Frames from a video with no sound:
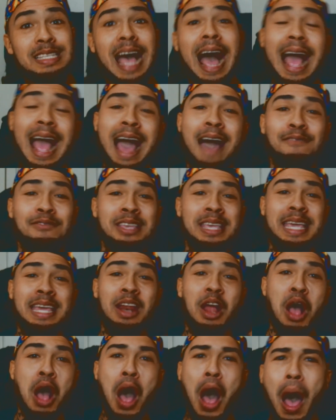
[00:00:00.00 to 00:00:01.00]
I have to eat
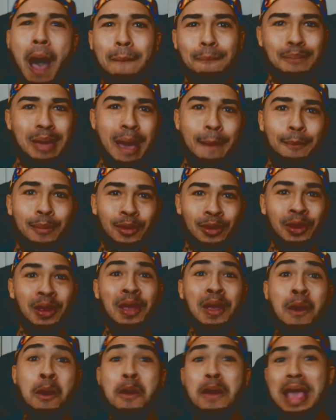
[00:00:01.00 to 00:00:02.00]
a hot pepper
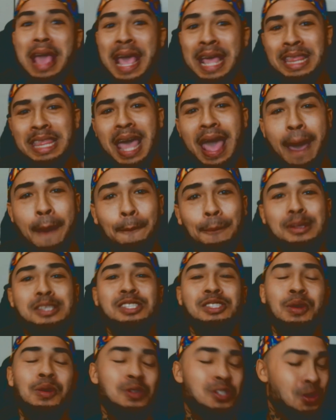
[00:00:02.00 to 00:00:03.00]
in the episode.